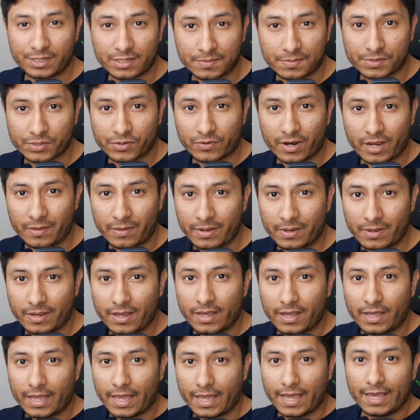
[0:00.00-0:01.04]
subscribe.
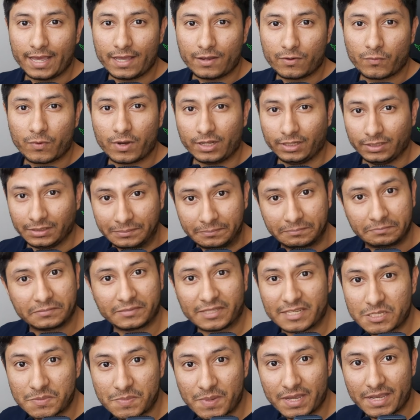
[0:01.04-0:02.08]
And well,
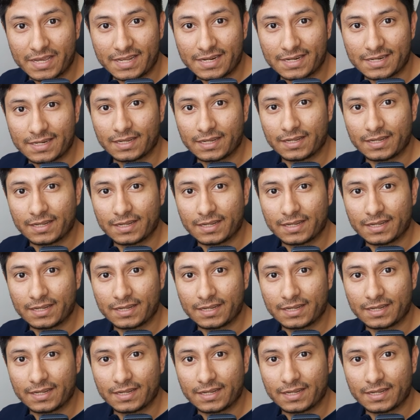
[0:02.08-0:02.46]
let's begin.